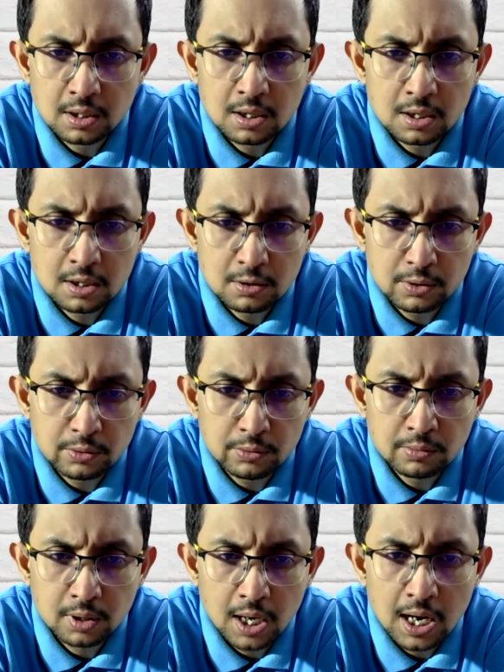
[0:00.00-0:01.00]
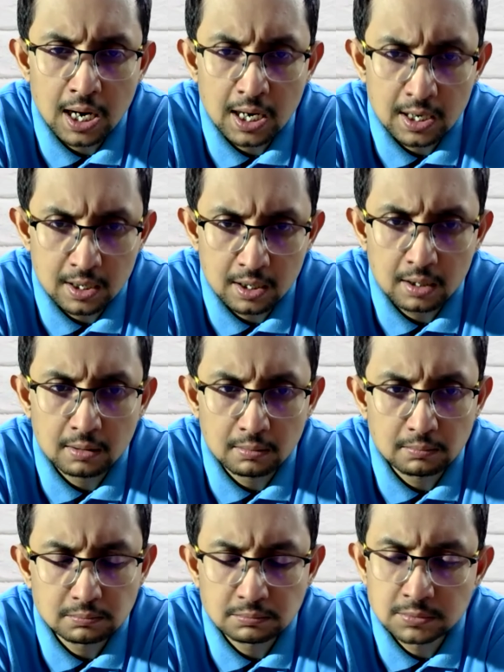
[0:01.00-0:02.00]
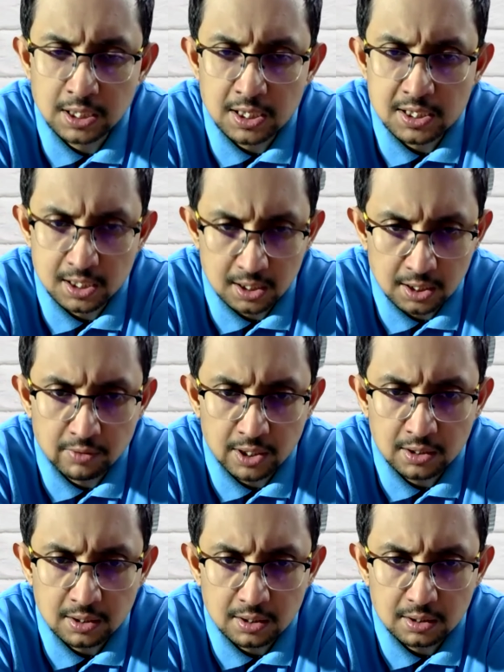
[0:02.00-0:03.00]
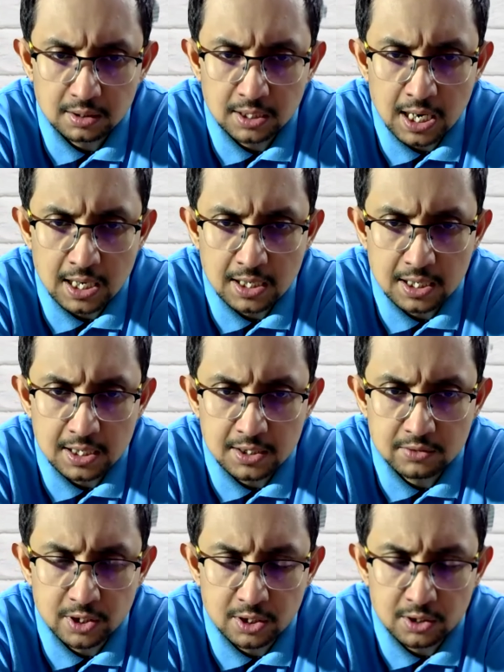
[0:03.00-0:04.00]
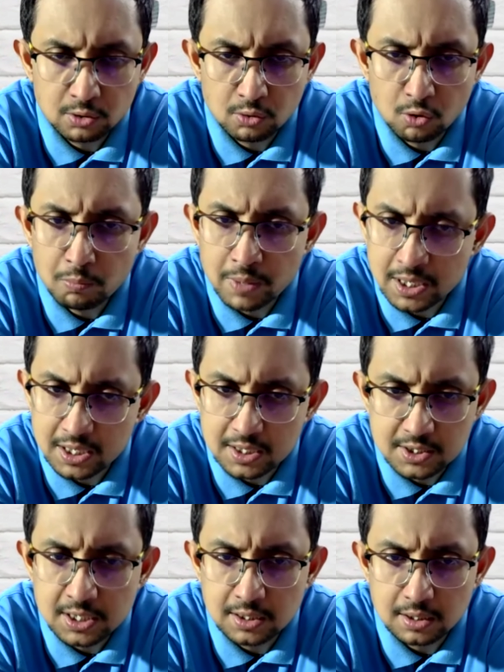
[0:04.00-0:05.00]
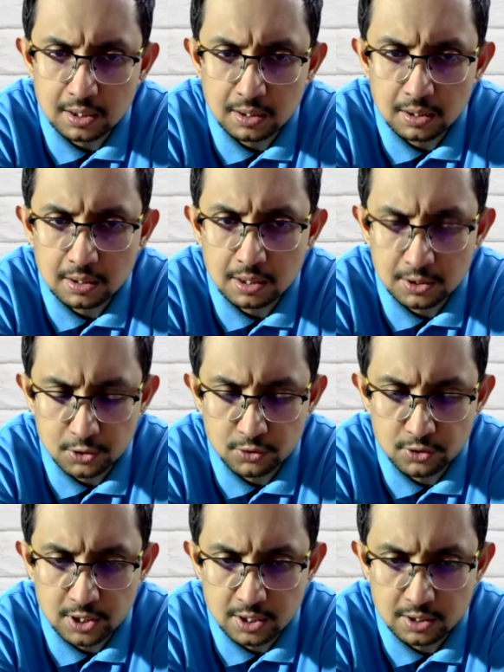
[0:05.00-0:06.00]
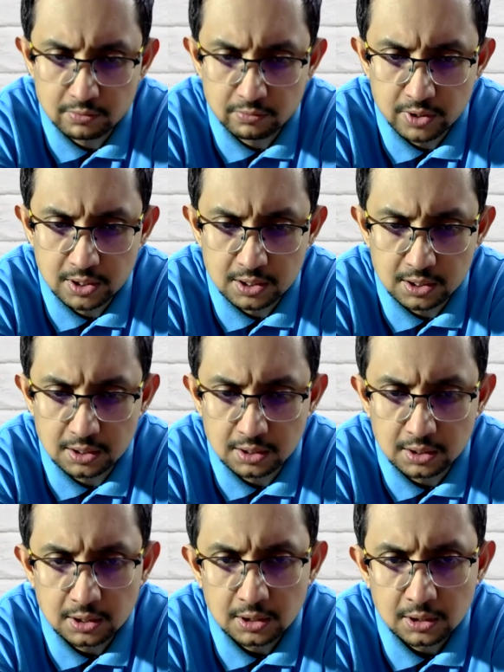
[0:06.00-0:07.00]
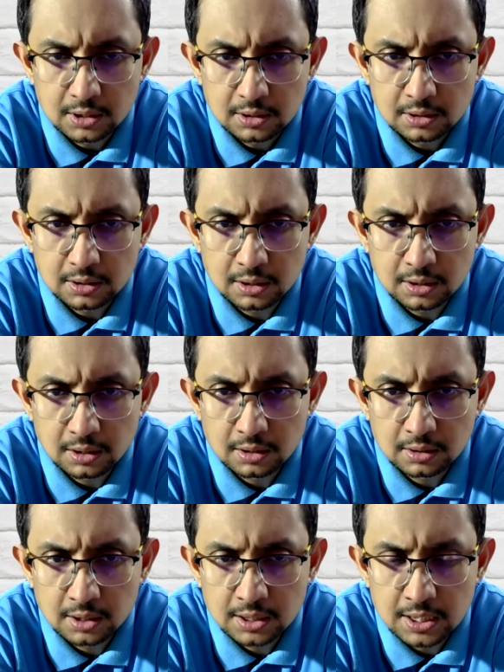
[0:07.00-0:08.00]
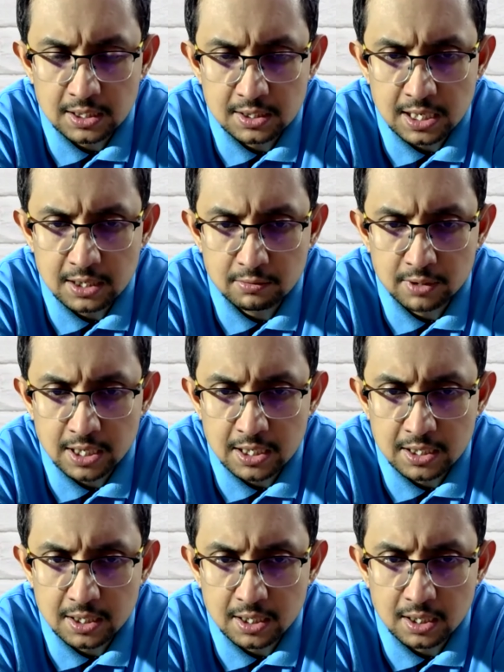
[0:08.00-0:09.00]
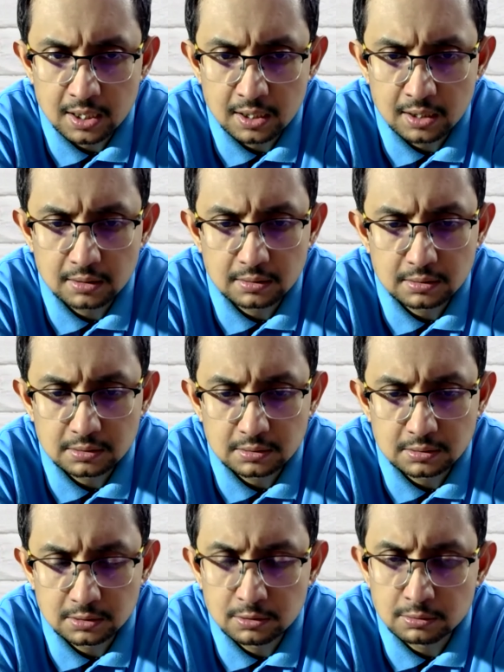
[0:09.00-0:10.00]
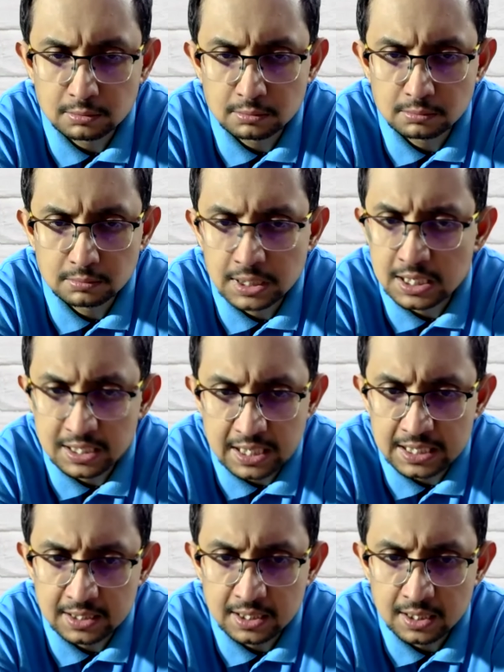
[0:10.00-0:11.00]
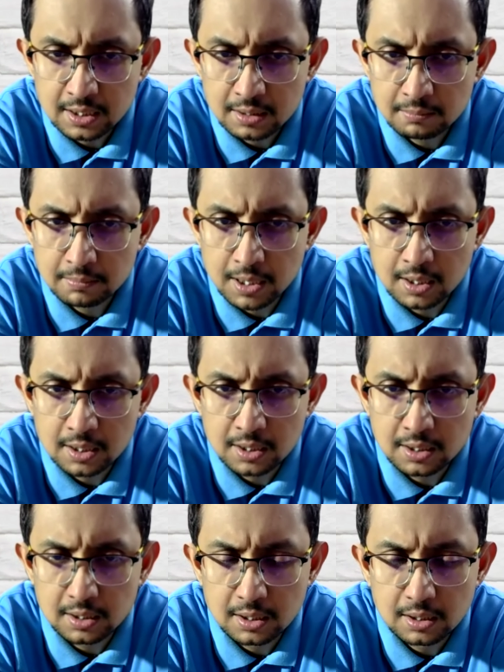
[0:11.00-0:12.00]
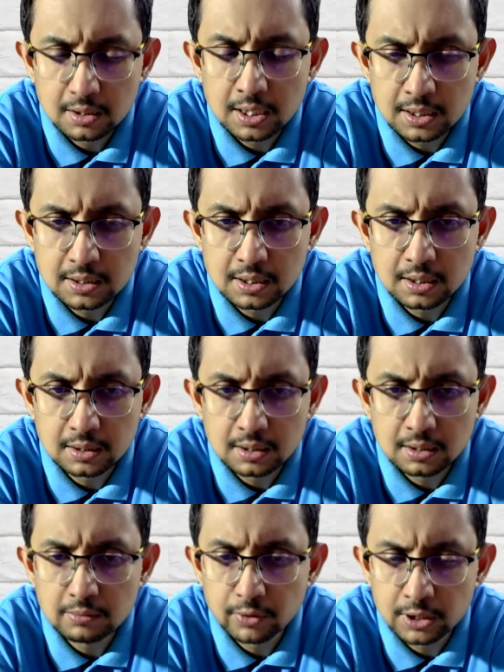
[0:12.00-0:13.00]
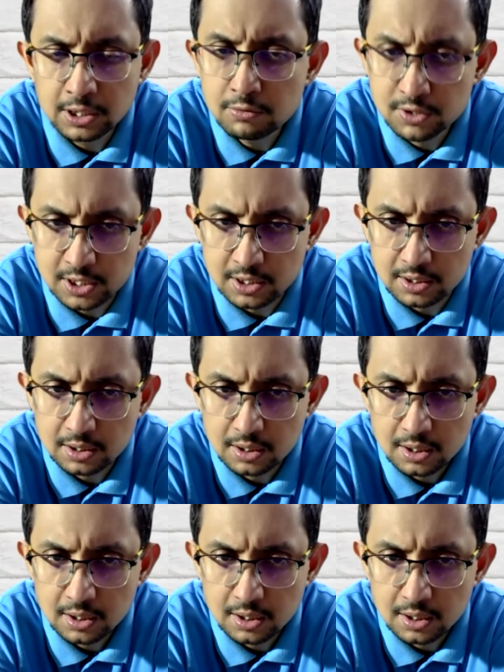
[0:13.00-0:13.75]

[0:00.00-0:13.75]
to you, and there is another one that is within your code, but still associated with the things that you get to get done by get for the user,